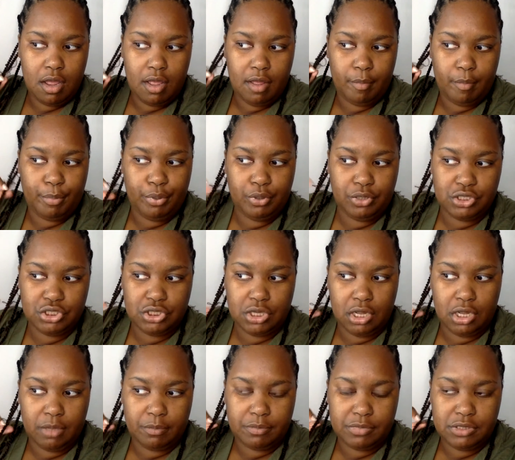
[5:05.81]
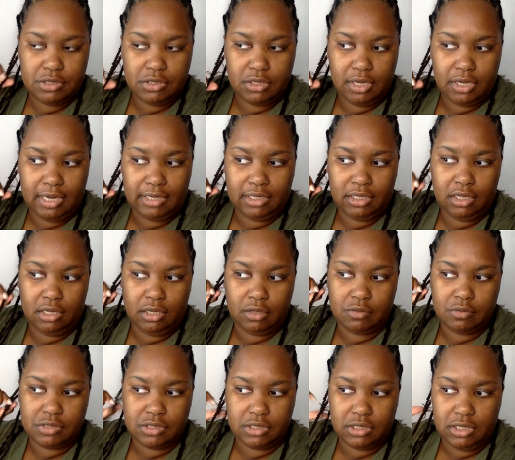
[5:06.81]
and push up to kind of
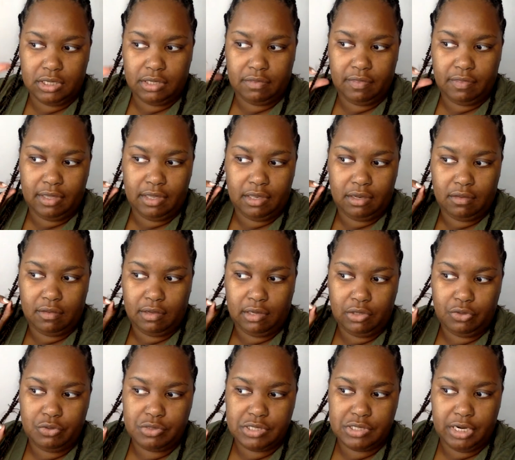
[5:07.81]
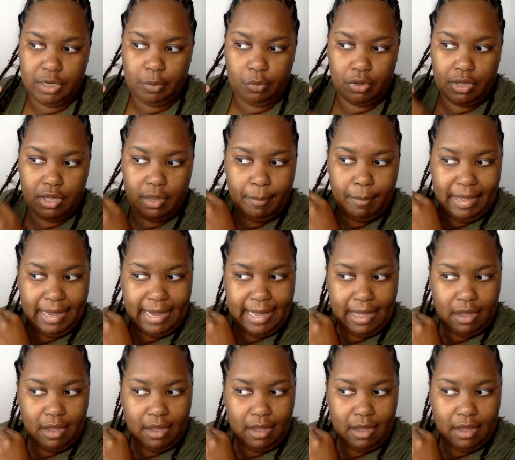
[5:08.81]
close it. And then the loose hair will come back